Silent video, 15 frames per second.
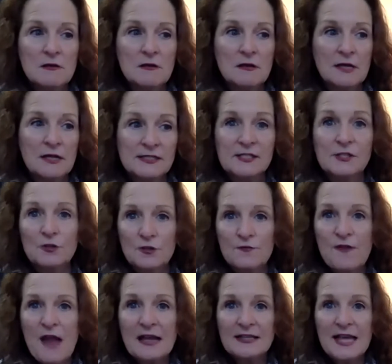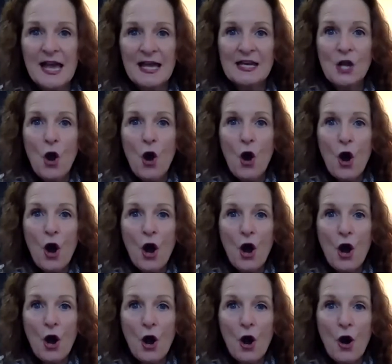consider the fact that
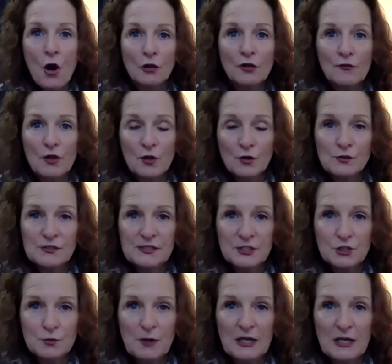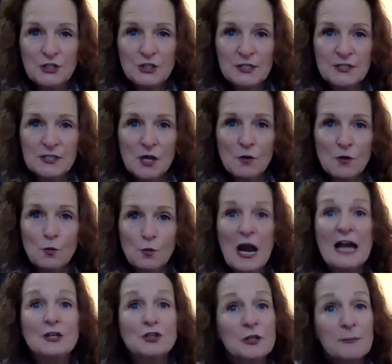all of those situations were
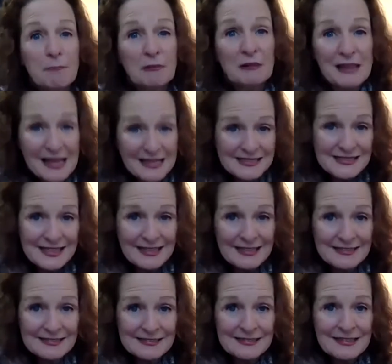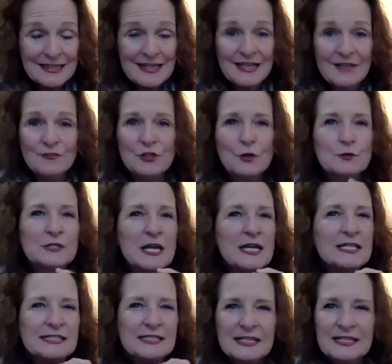actually blessings, even those
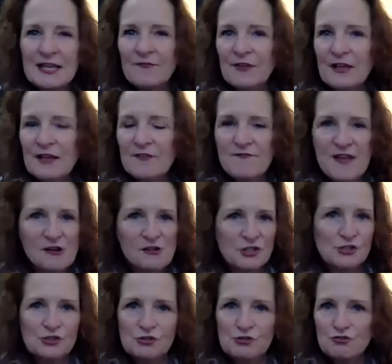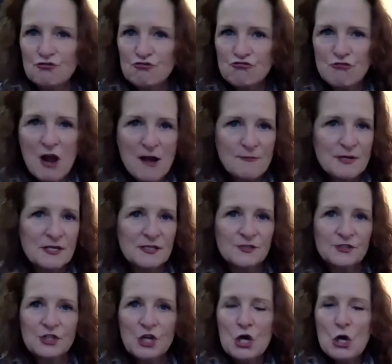significant failures or
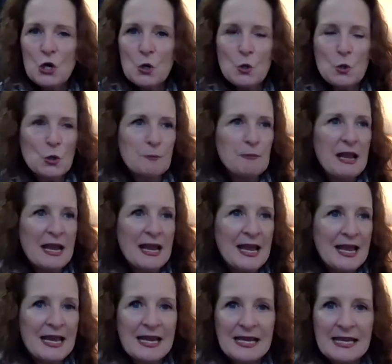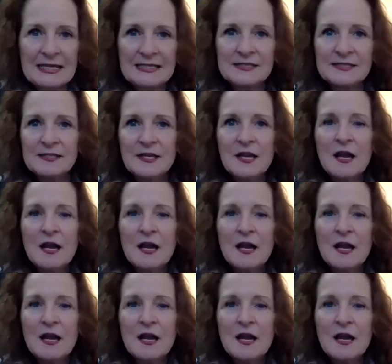traumas or pains,